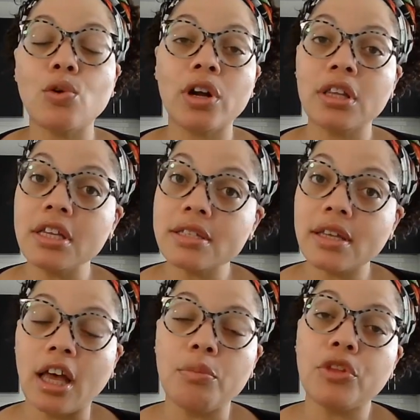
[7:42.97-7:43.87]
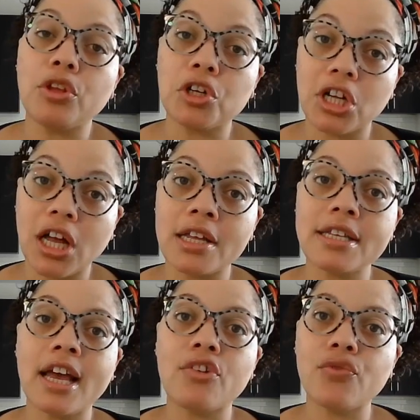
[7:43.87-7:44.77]
or at least come through your
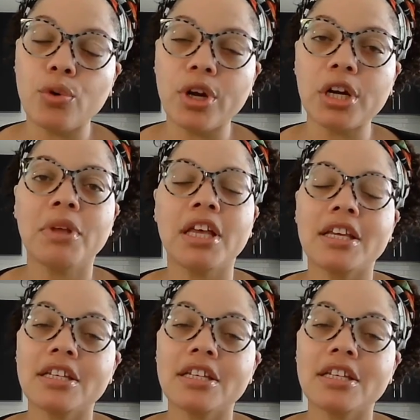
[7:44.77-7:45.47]
contact form